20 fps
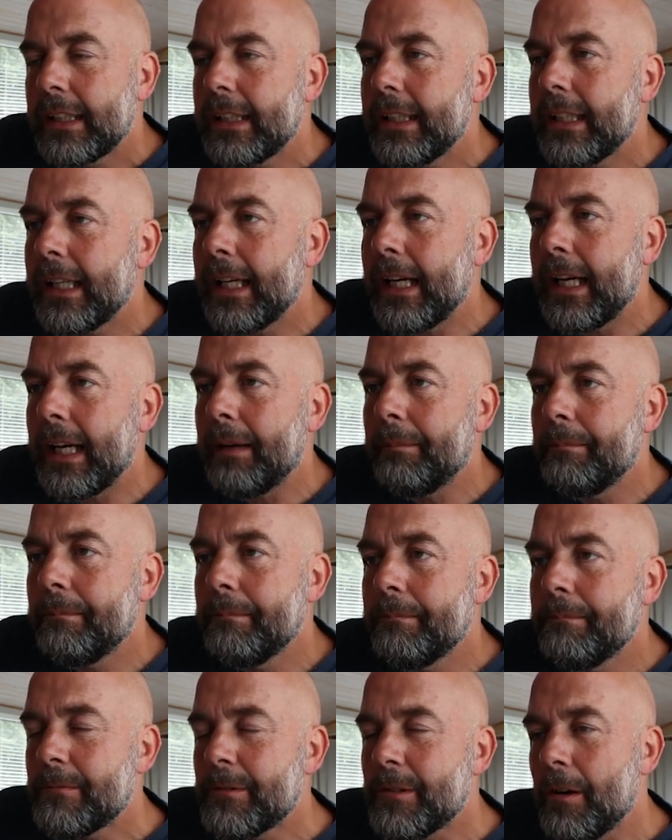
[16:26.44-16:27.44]
yeah,
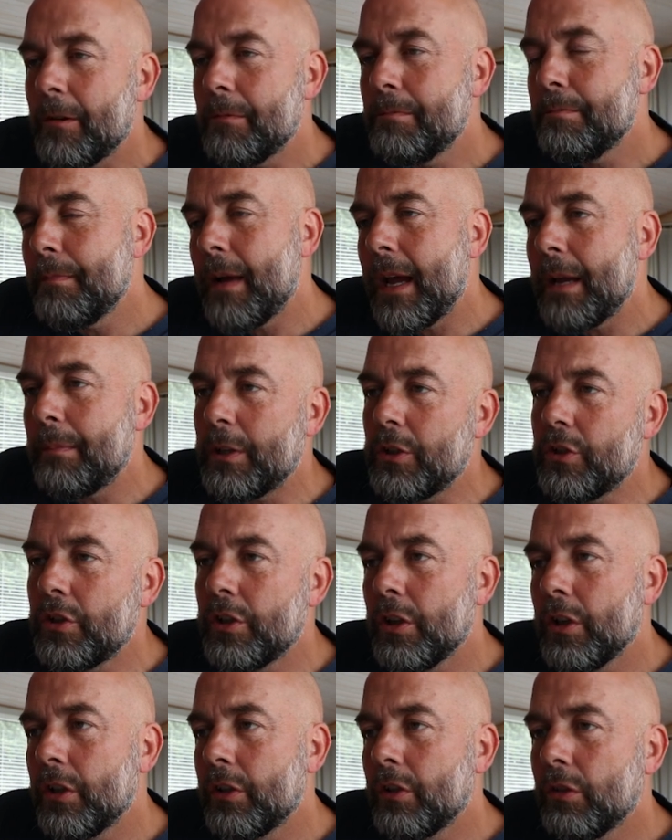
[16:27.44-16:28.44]
so maybe
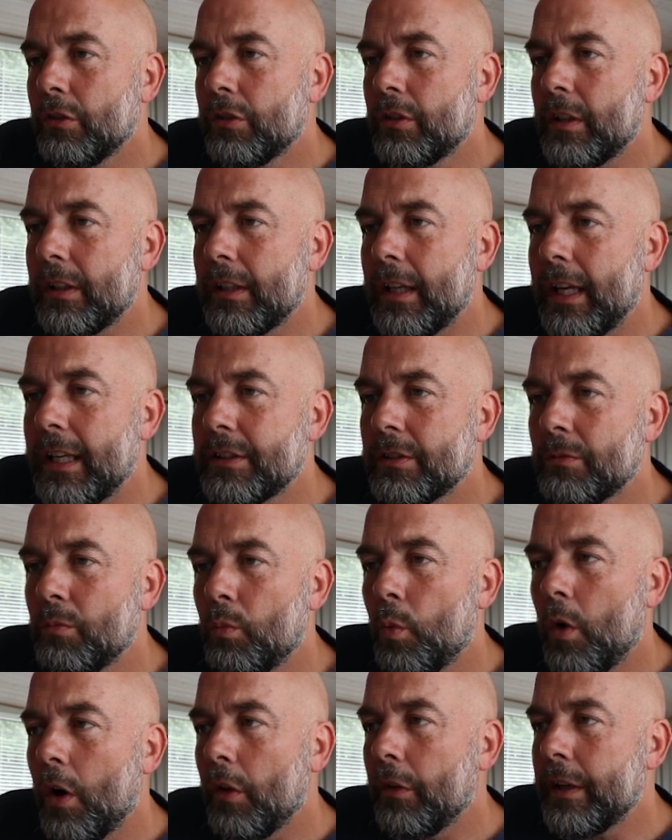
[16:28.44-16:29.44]
journal
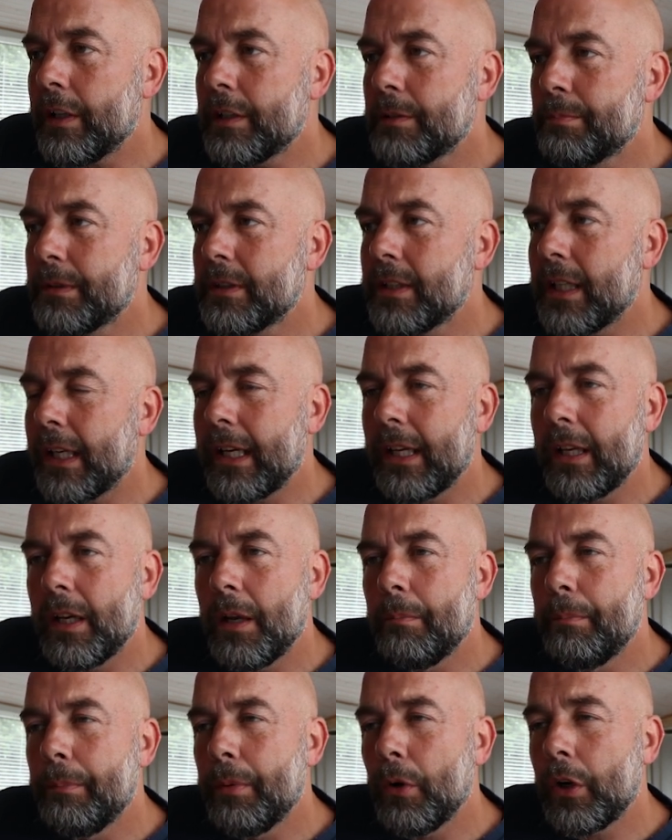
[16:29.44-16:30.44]
isn't what this
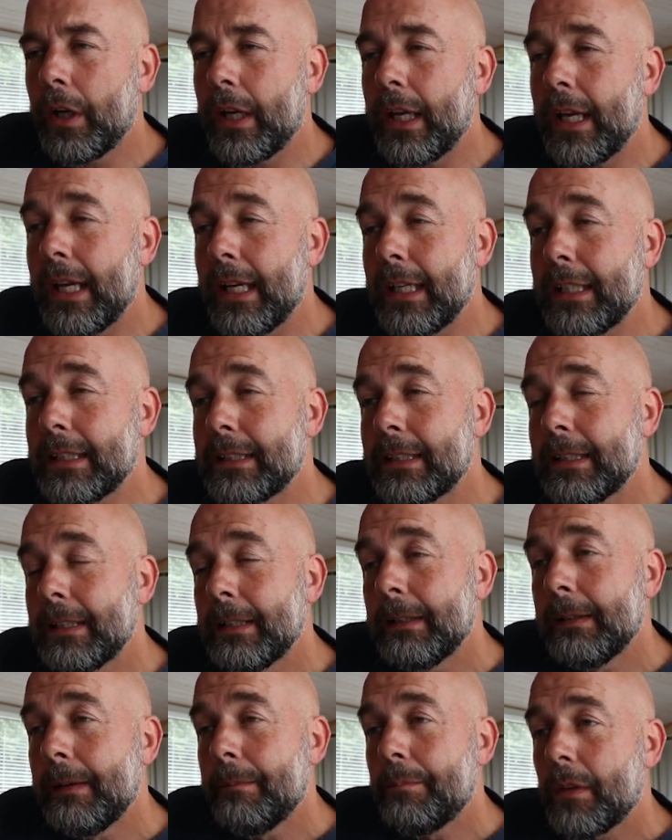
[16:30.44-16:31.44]
particular book is.
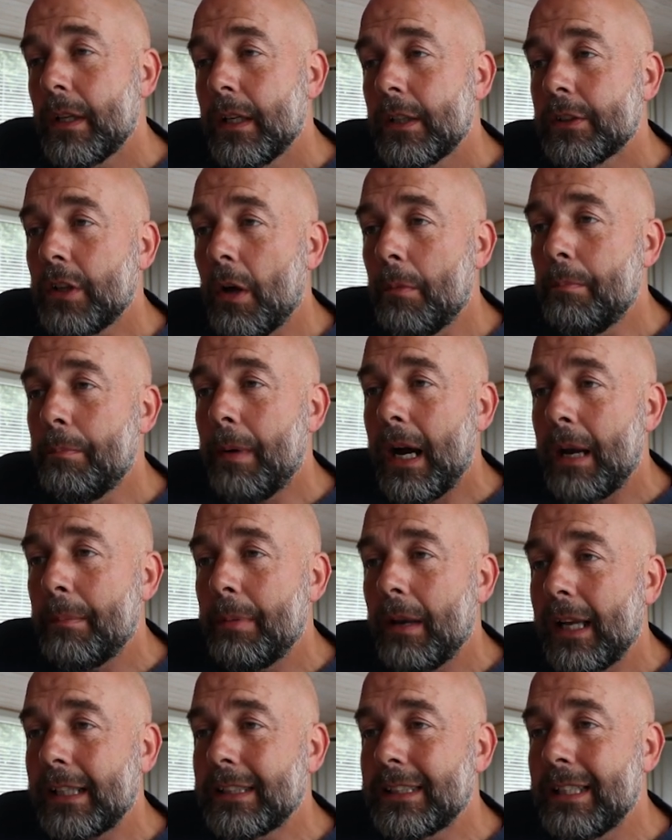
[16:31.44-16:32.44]
So
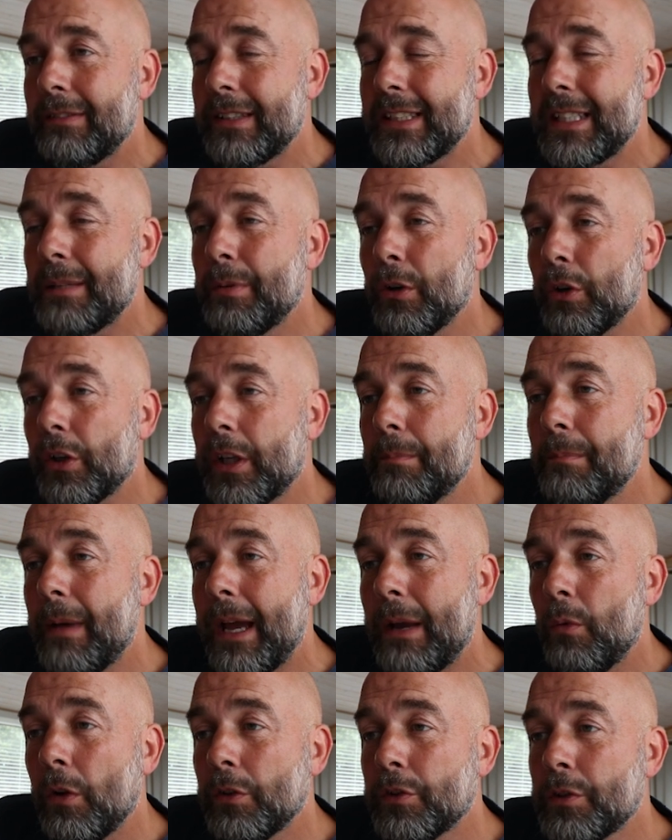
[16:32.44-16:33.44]
Bible activity book, you
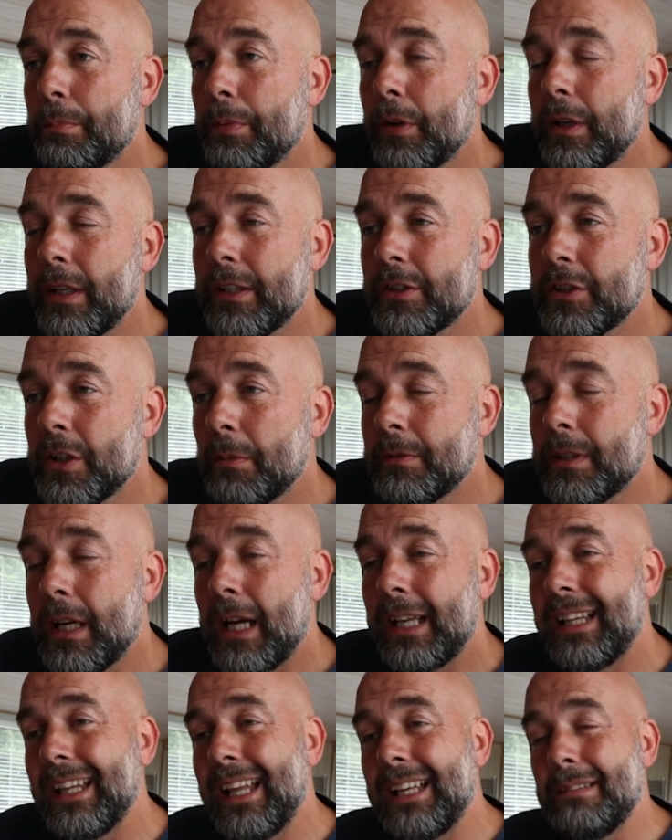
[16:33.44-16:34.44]
may want to put in the
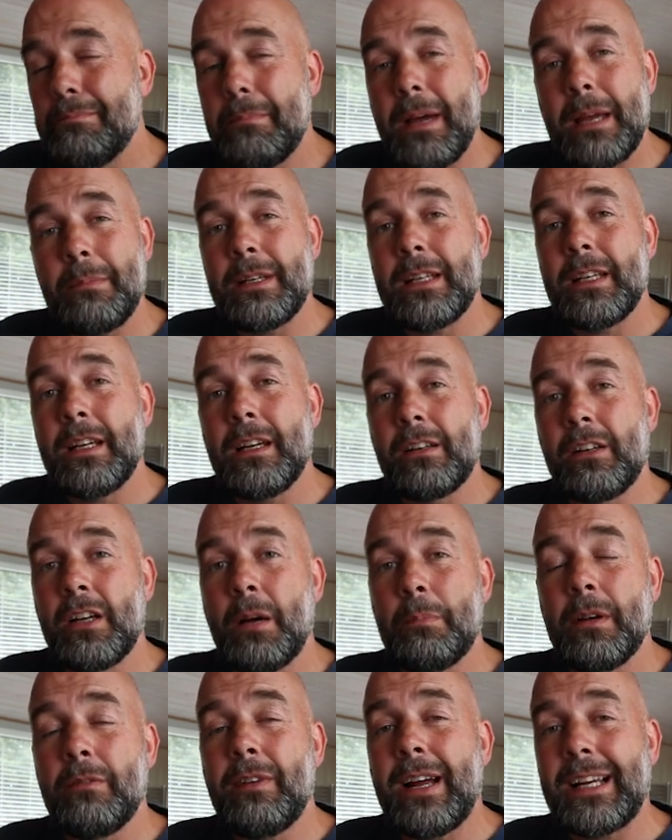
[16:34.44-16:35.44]
subtitle and maybe a
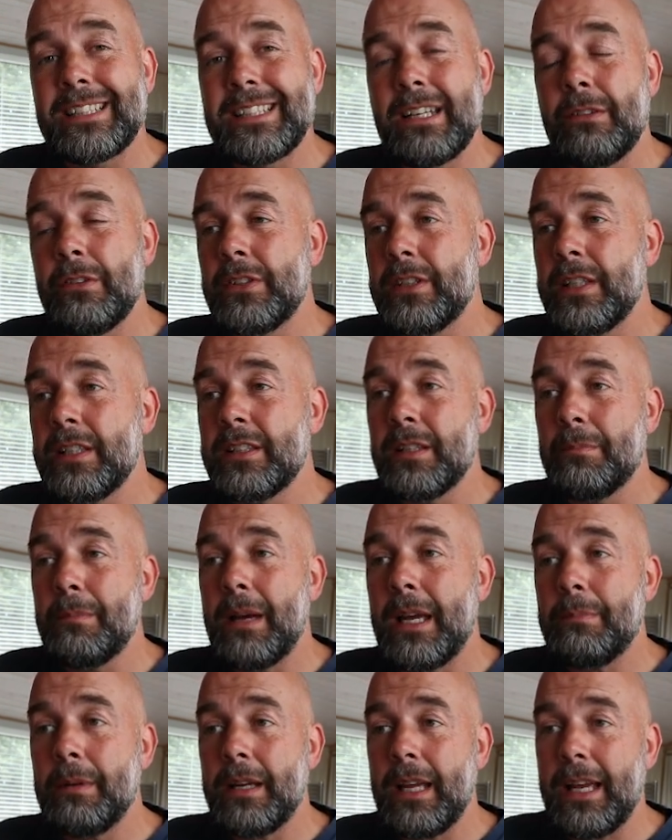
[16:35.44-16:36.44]
couple of activities and
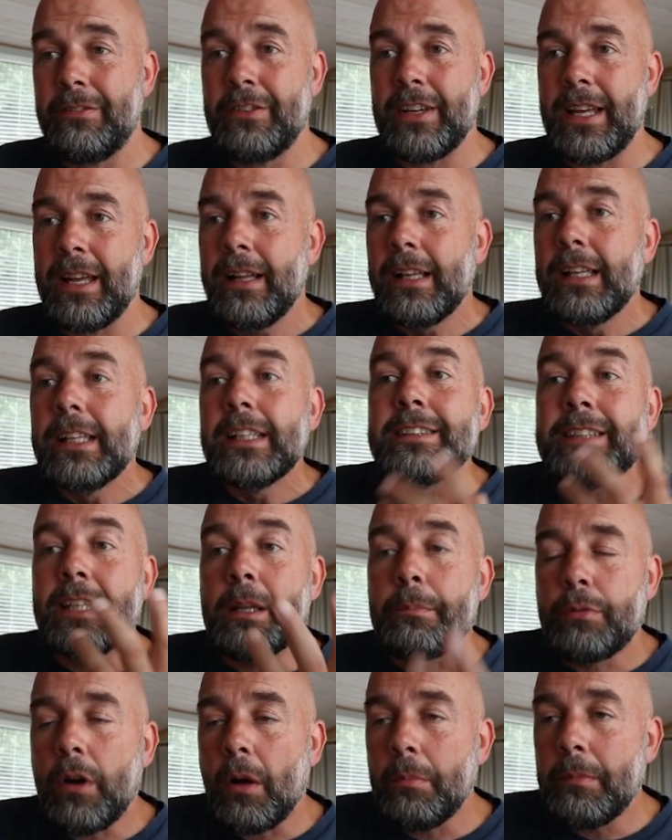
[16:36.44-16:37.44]
maybe if it... See,
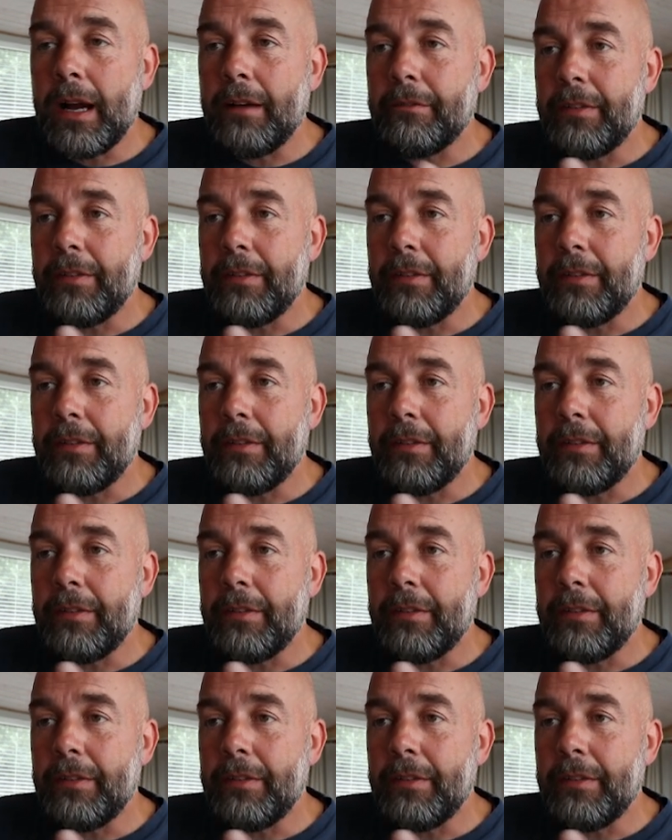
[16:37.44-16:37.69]
the problem